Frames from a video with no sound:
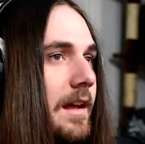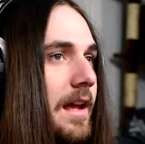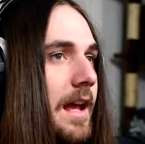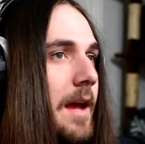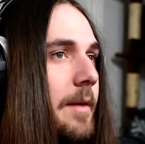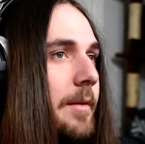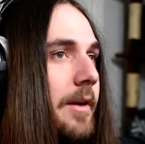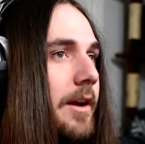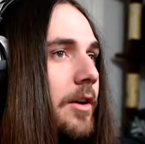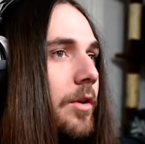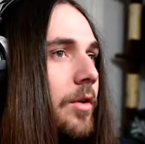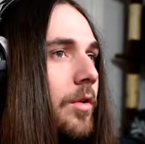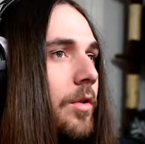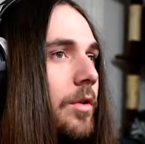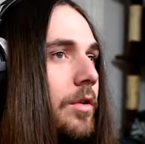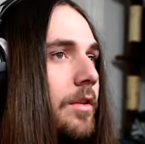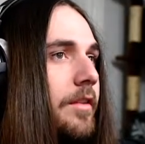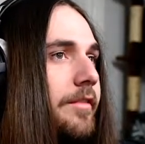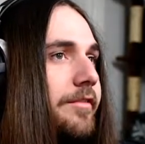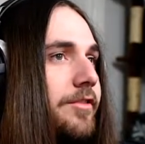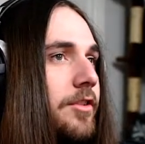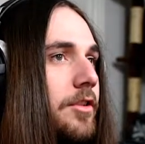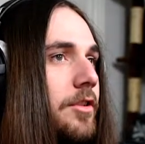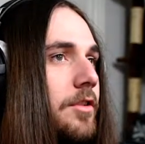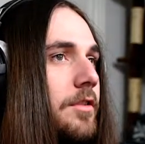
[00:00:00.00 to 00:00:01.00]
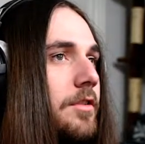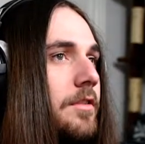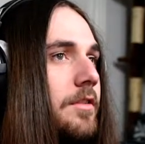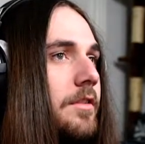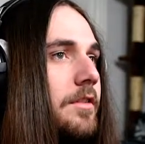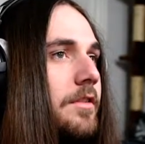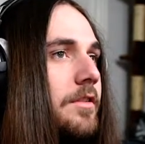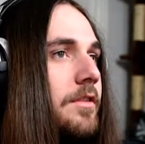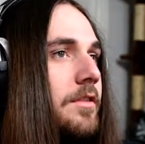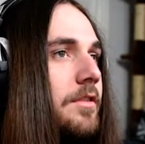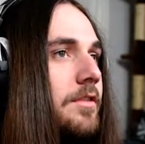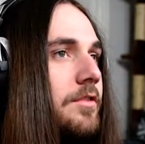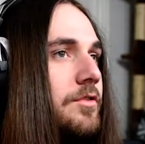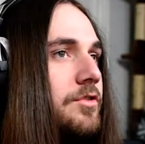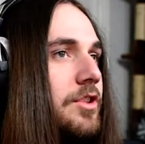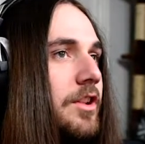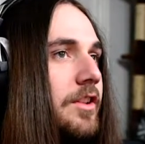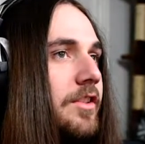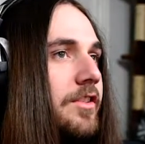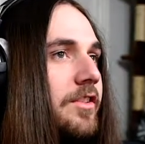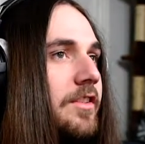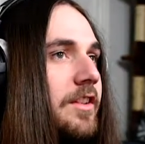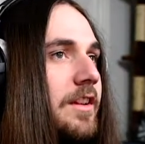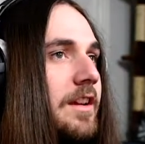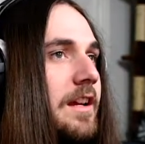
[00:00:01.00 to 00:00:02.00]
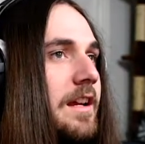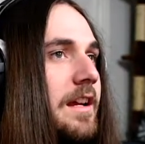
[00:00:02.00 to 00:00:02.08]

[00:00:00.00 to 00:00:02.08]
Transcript: How about all of you just